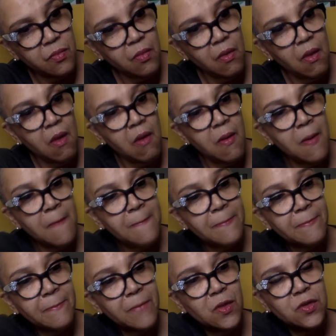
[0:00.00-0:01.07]
and
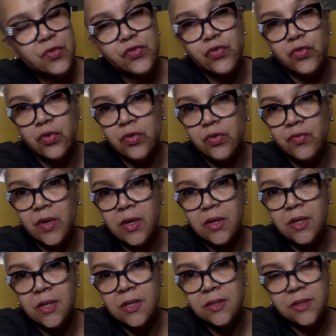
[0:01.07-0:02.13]
stir it around,
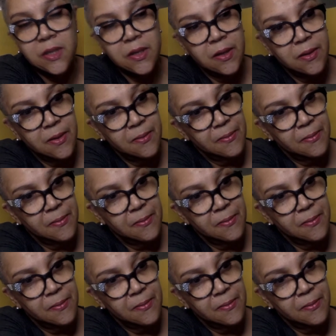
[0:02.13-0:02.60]
and I take it.